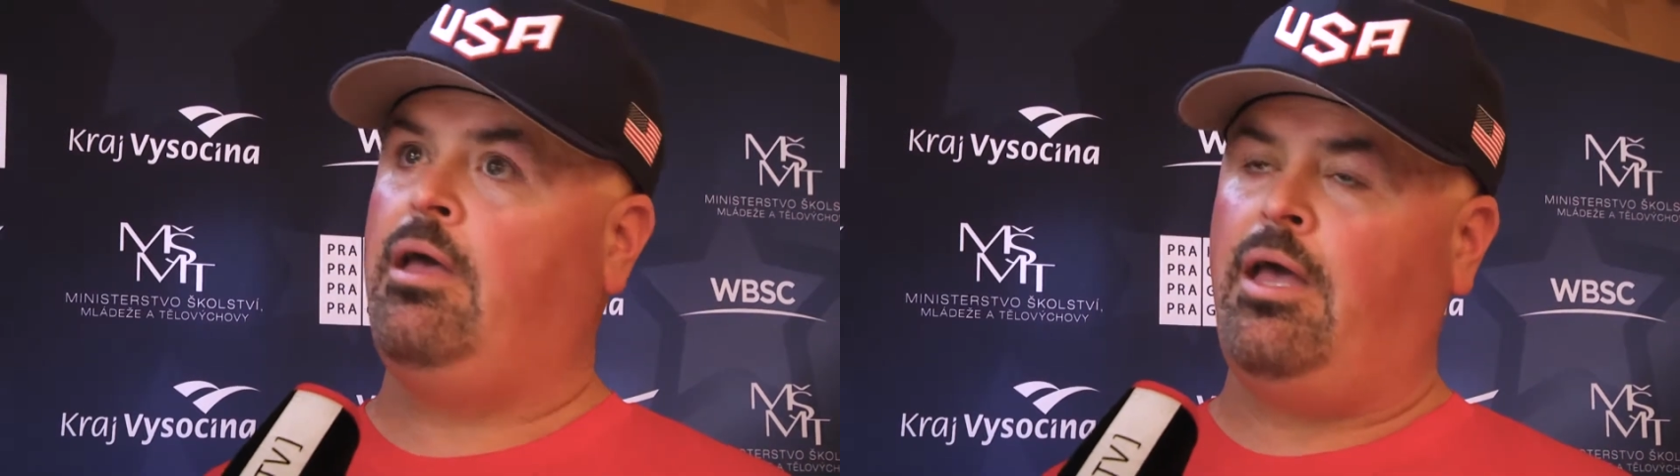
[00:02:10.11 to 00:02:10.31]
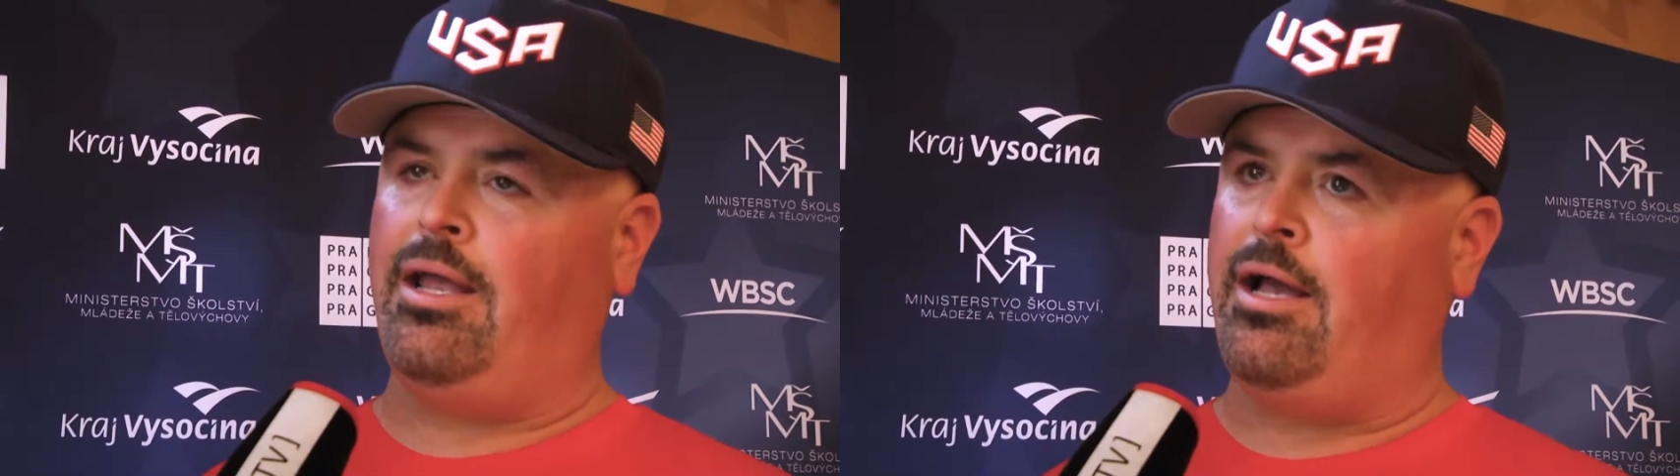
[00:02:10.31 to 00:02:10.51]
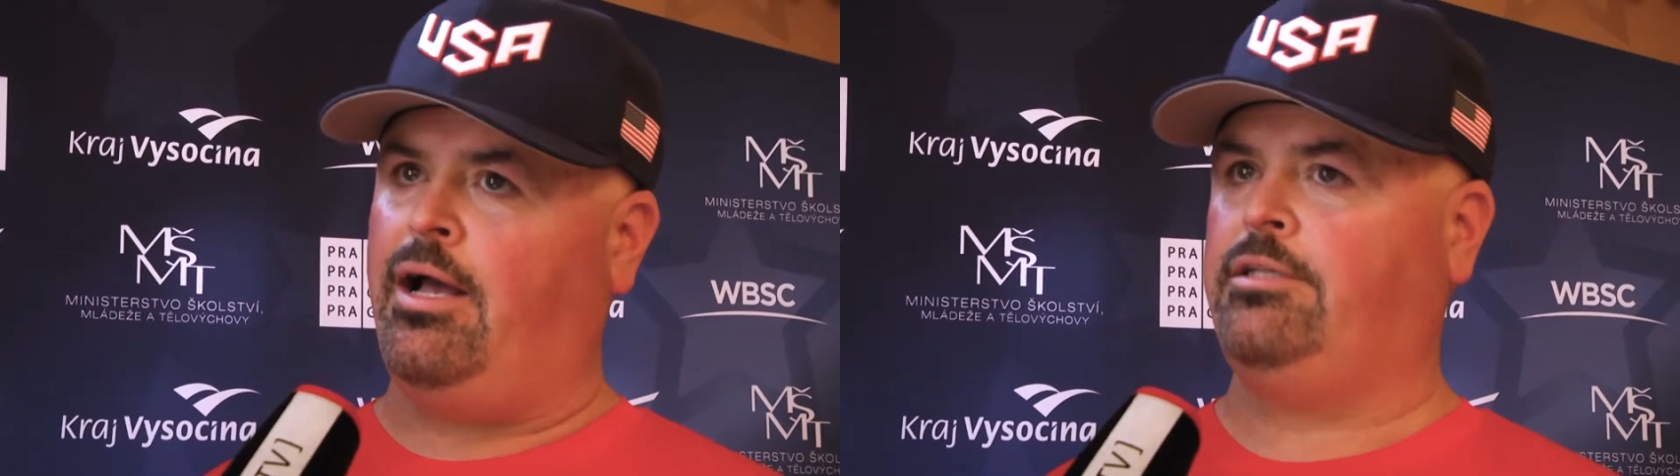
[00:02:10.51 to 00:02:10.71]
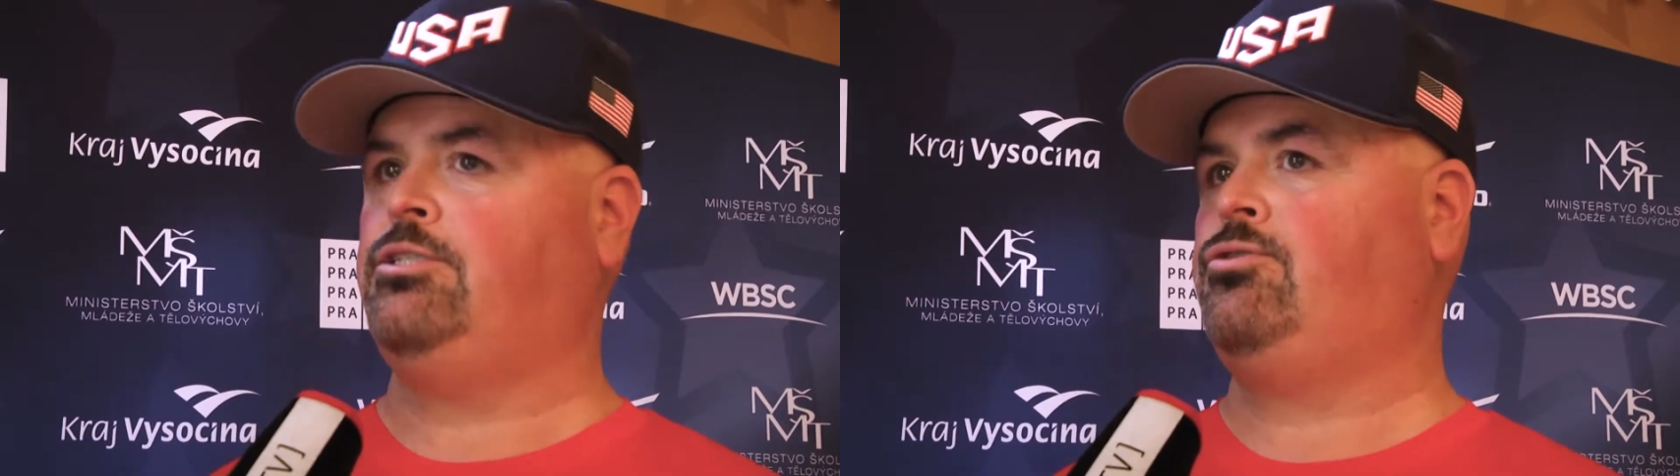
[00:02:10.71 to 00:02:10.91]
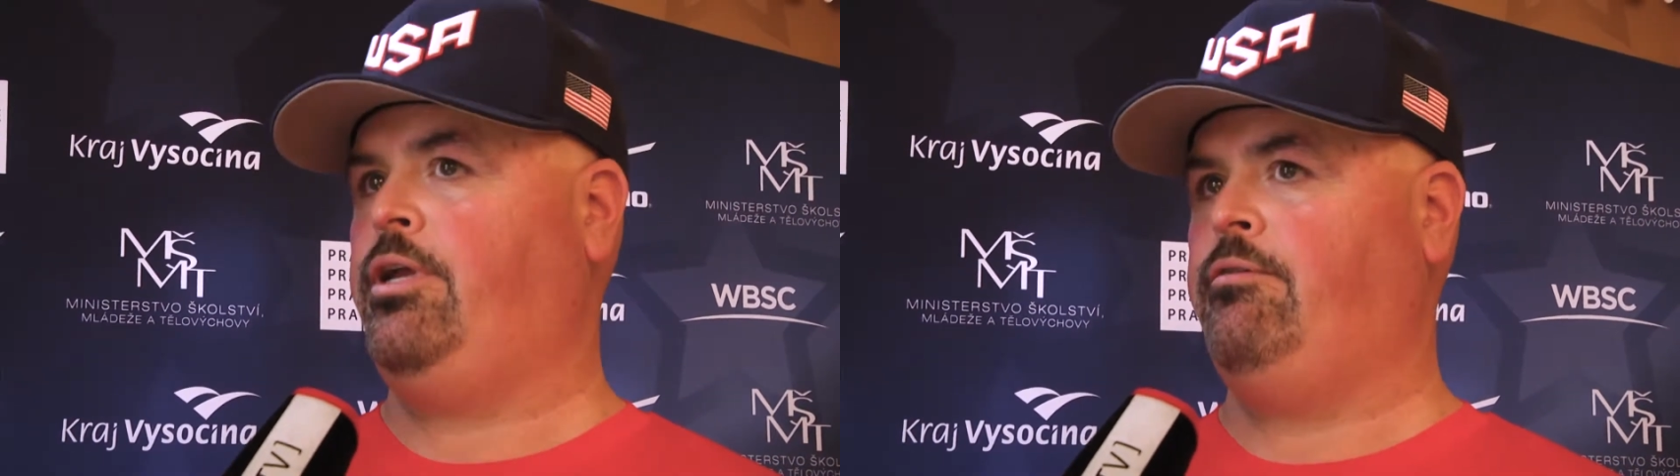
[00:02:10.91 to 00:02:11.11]
and
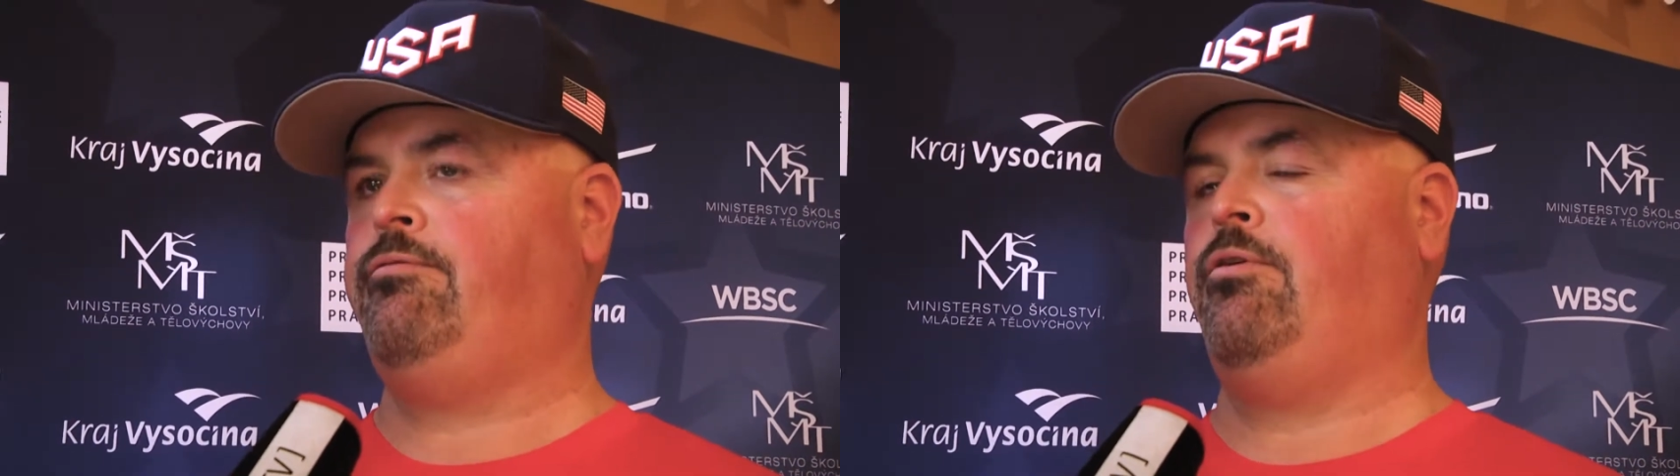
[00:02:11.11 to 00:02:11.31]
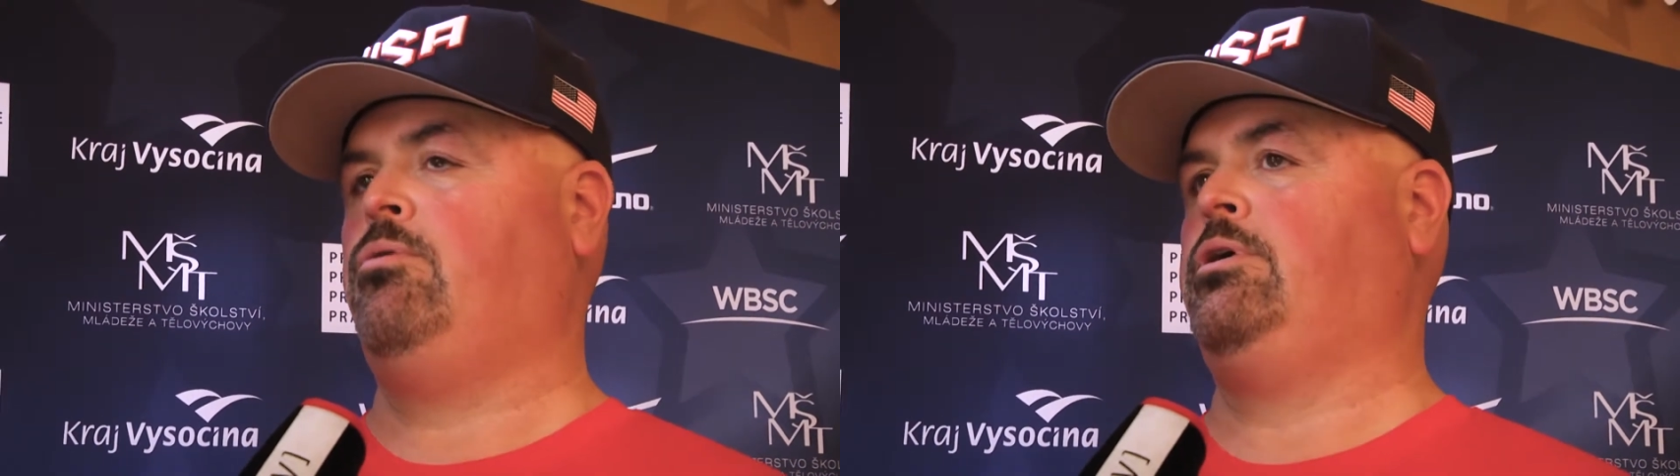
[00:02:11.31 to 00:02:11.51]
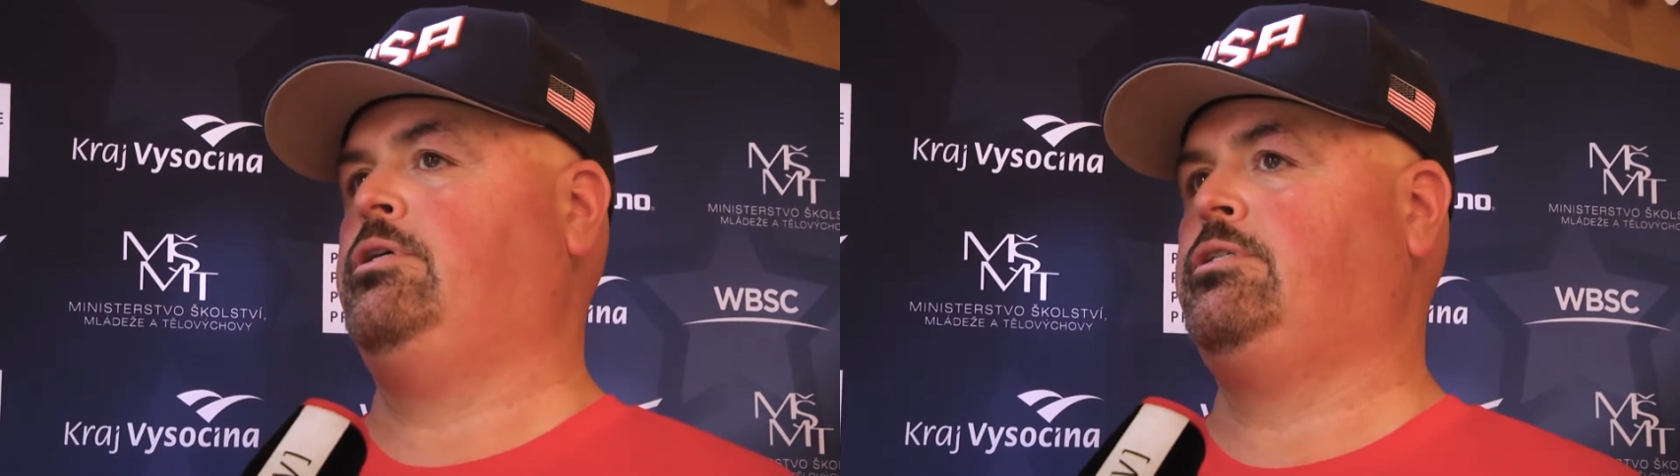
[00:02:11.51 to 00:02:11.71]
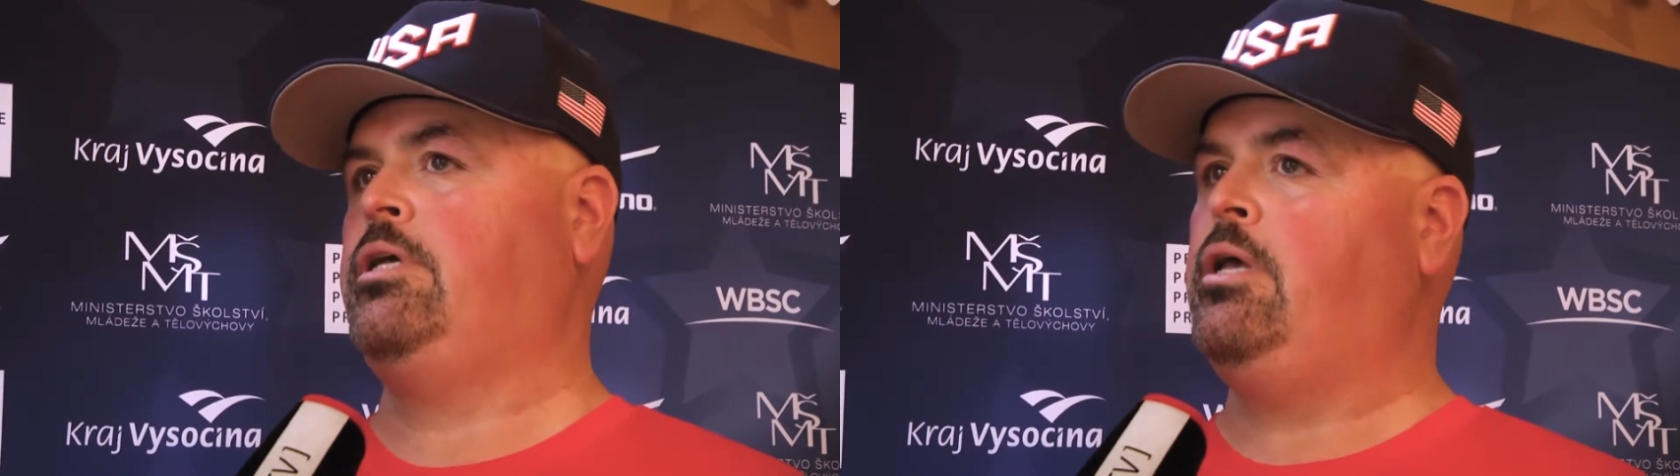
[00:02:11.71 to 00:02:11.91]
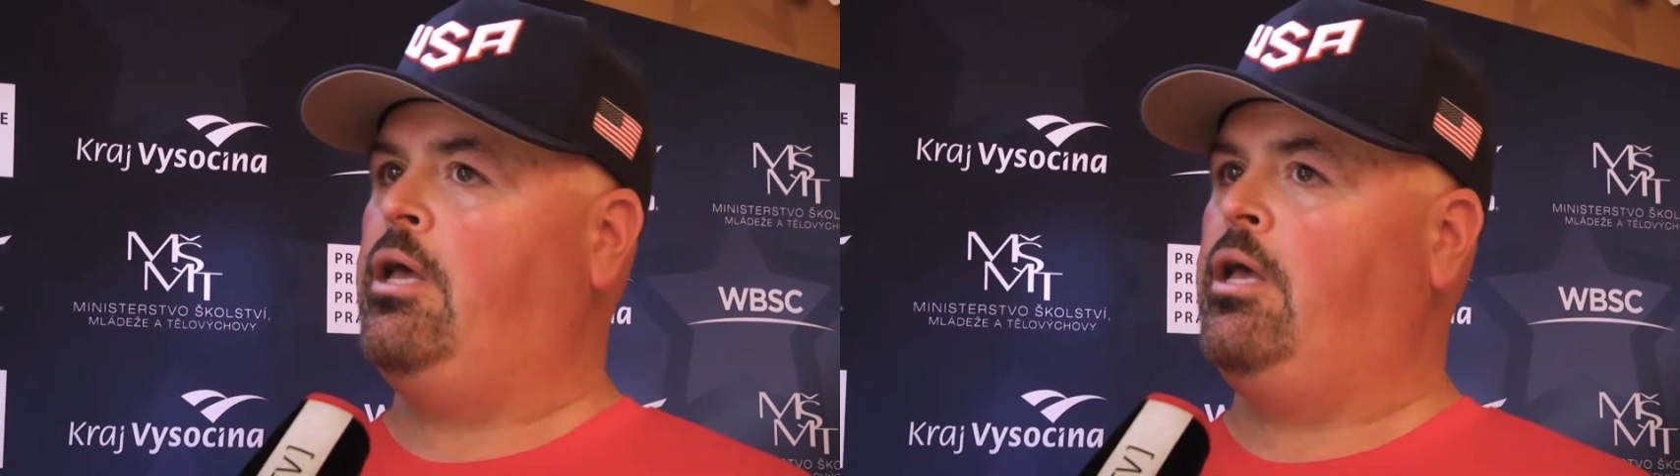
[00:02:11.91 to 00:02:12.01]
concentrate and focus